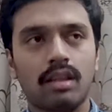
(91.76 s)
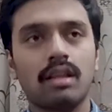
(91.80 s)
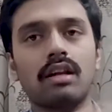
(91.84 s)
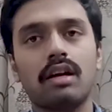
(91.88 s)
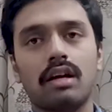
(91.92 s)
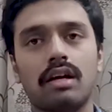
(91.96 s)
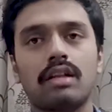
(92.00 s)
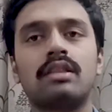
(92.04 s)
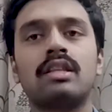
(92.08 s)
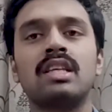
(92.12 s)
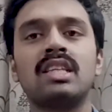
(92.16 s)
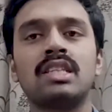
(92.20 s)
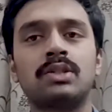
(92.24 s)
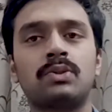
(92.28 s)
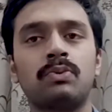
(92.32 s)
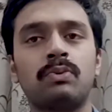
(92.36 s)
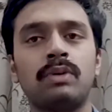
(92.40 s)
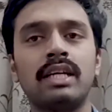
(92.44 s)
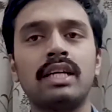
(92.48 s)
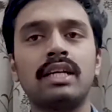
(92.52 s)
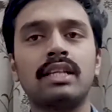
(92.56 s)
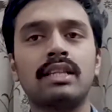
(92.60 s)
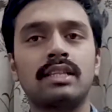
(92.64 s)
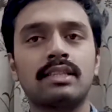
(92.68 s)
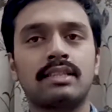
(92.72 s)
this
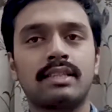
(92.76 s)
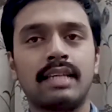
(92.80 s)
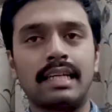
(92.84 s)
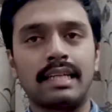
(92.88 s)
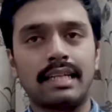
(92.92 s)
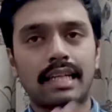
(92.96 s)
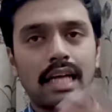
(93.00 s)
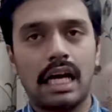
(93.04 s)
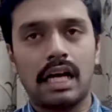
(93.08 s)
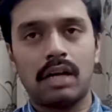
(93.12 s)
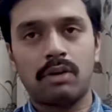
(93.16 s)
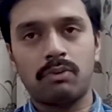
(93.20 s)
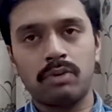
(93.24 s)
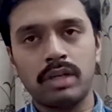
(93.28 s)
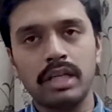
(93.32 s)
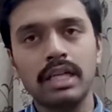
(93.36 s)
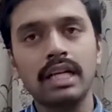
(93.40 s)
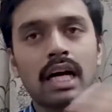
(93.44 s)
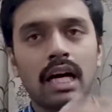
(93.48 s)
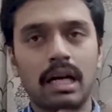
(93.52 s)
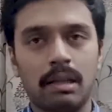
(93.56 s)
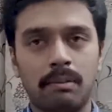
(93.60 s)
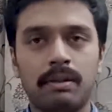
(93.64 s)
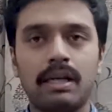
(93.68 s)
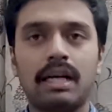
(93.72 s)
entire week.
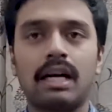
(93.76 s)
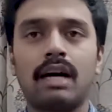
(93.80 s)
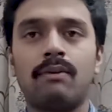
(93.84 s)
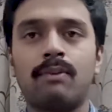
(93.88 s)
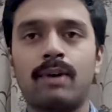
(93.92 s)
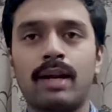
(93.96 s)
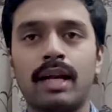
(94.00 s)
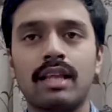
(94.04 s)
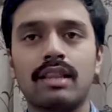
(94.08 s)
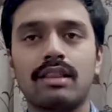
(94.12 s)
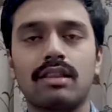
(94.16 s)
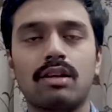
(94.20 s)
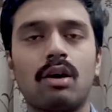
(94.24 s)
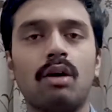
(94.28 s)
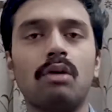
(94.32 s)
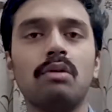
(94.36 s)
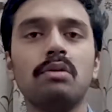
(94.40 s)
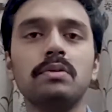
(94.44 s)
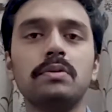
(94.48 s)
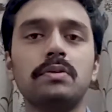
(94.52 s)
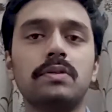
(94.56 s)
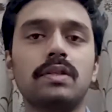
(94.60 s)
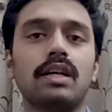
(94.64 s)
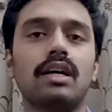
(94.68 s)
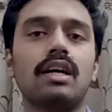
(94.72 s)
I'll be covering
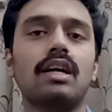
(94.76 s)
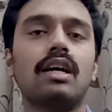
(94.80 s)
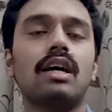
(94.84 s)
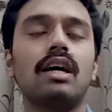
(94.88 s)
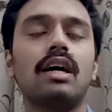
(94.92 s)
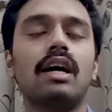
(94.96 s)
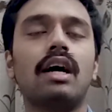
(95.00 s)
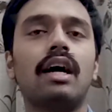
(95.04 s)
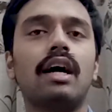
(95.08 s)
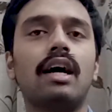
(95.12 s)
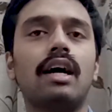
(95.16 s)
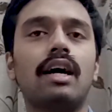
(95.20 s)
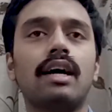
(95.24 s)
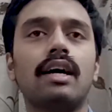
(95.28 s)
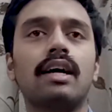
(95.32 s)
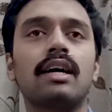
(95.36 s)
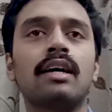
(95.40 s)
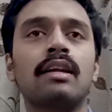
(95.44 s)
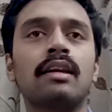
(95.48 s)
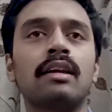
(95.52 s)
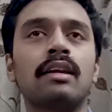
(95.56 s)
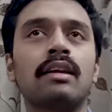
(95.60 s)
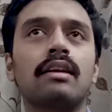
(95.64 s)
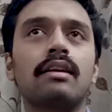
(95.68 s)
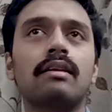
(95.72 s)
those
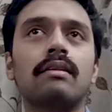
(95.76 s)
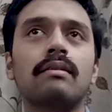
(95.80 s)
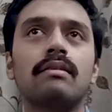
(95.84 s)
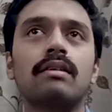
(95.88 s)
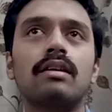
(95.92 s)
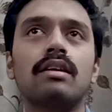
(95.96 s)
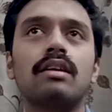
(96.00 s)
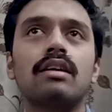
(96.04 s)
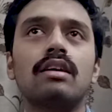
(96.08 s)
and